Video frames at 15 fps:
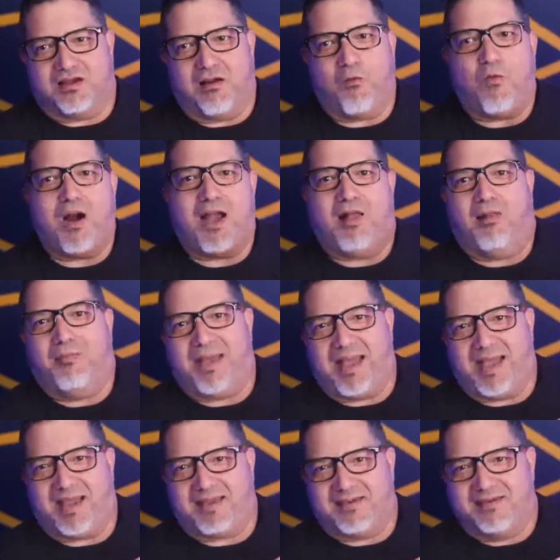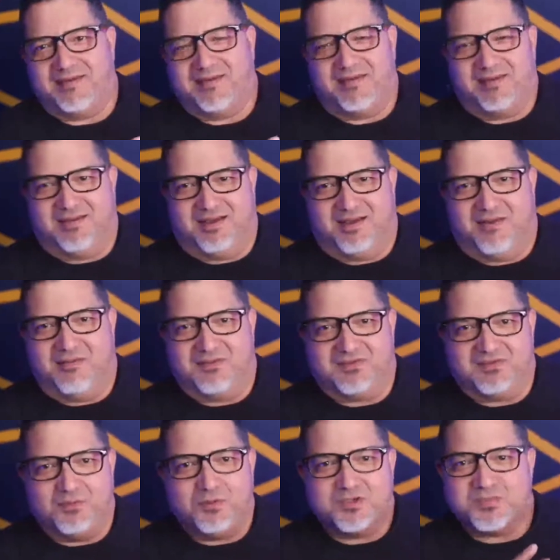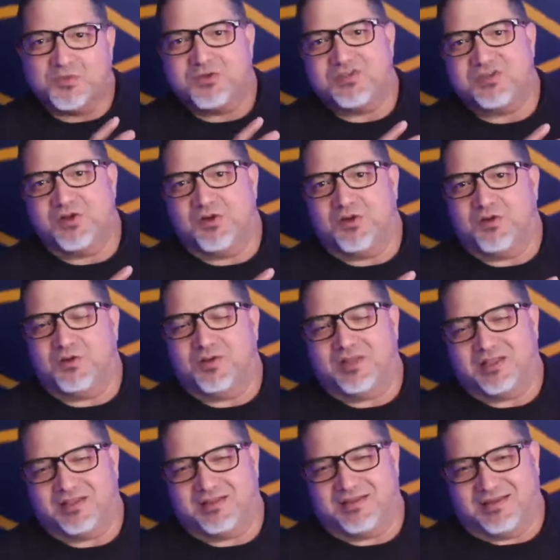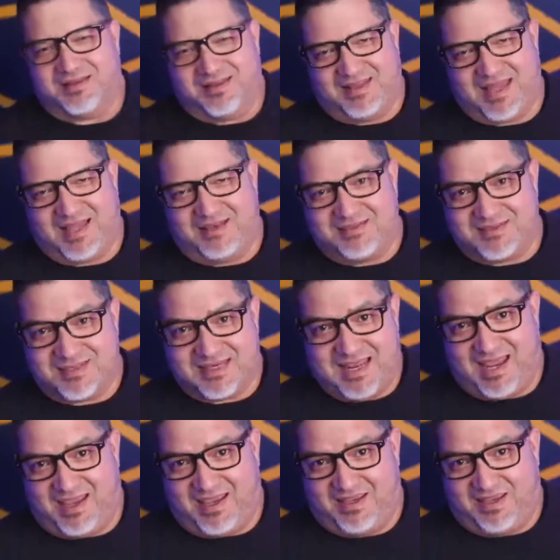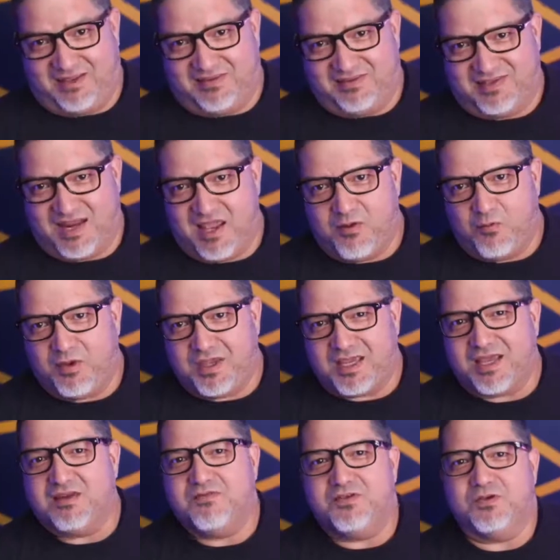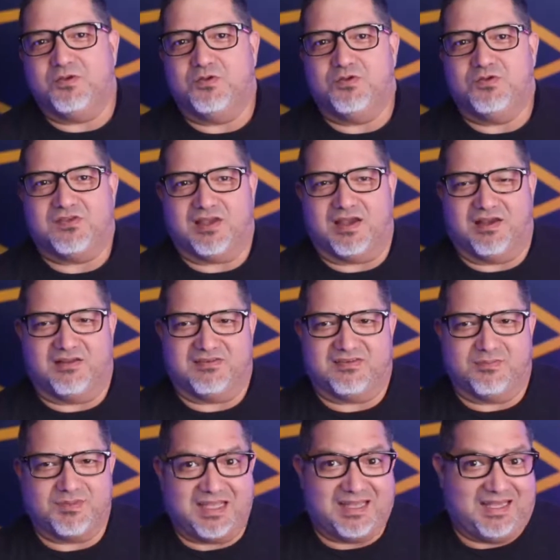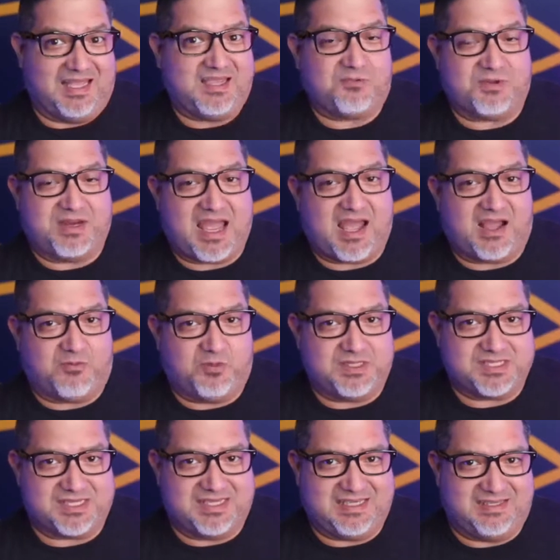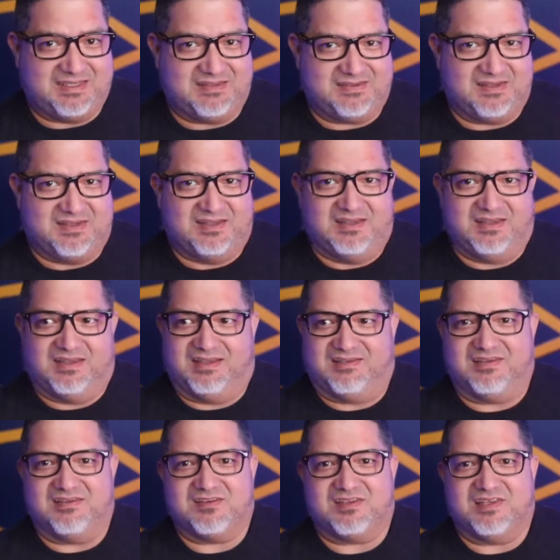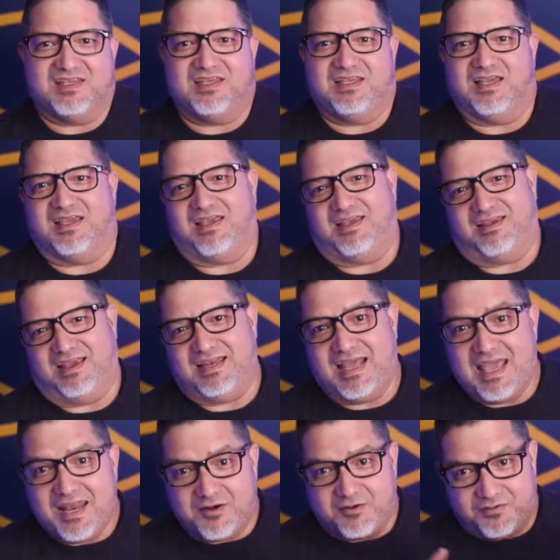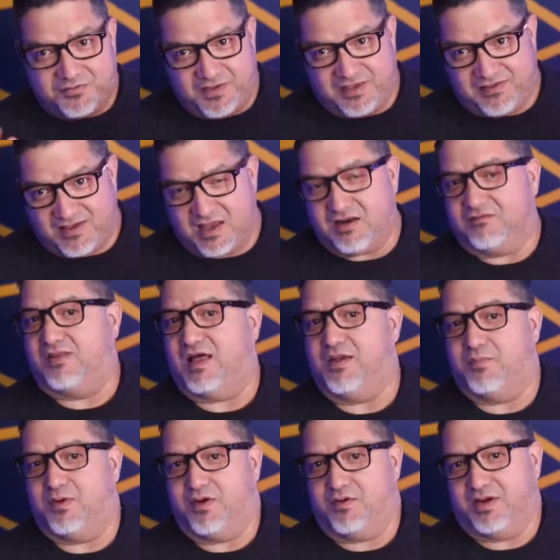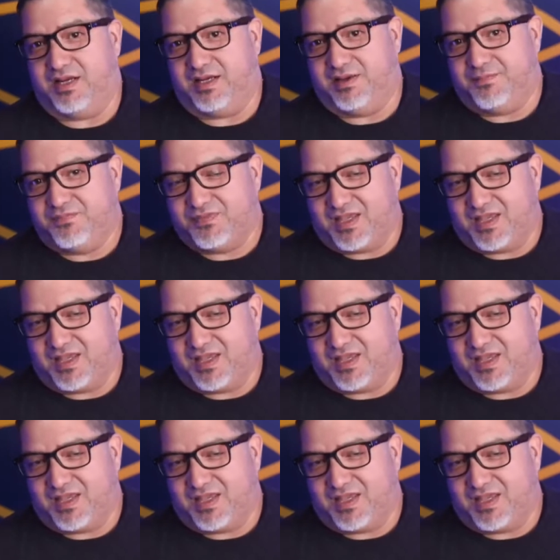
a while back, so much more so than today. Today, we kind of use something like React, which is essentially an interface kind of library.